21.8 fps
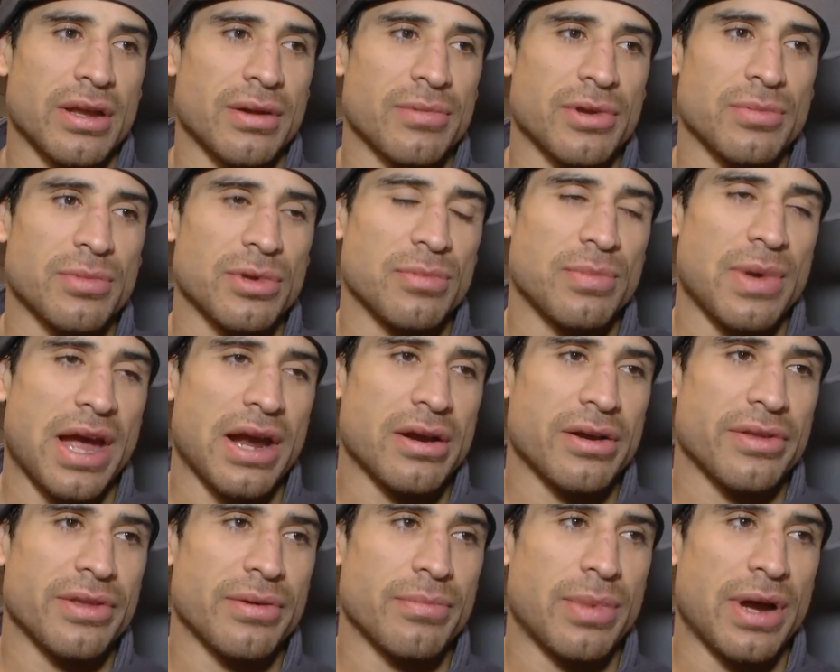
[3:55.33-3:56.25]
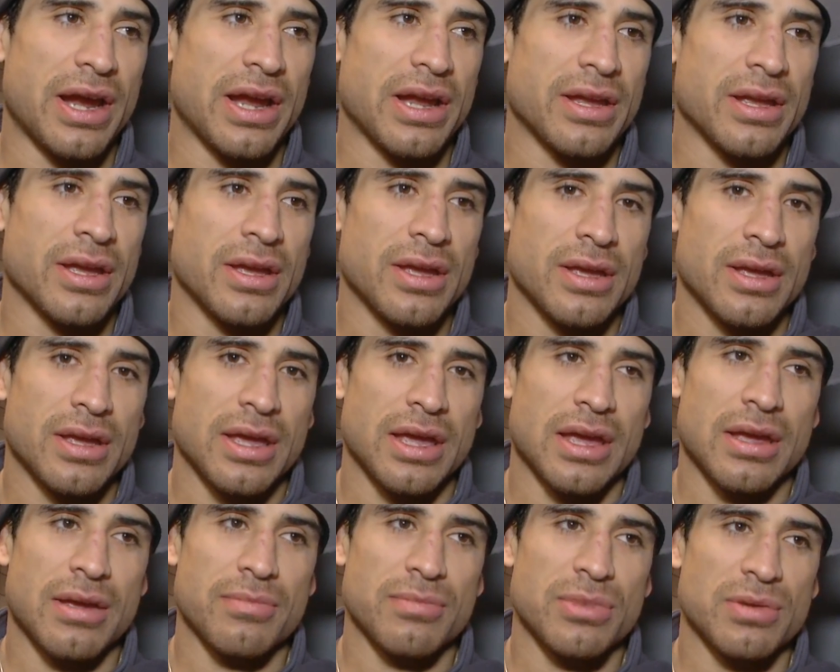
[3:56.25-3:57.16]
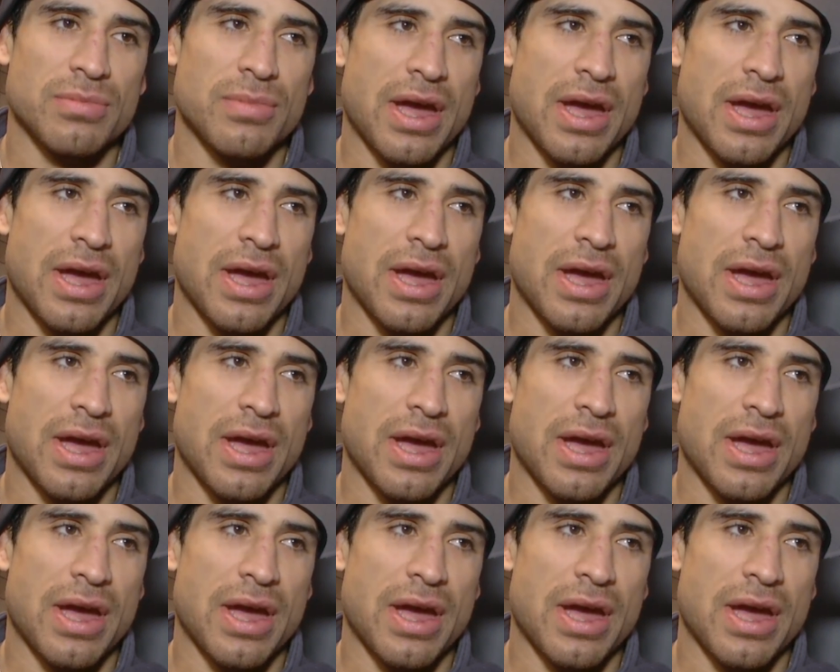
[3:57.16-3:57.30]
I'm going to be back on the bike and be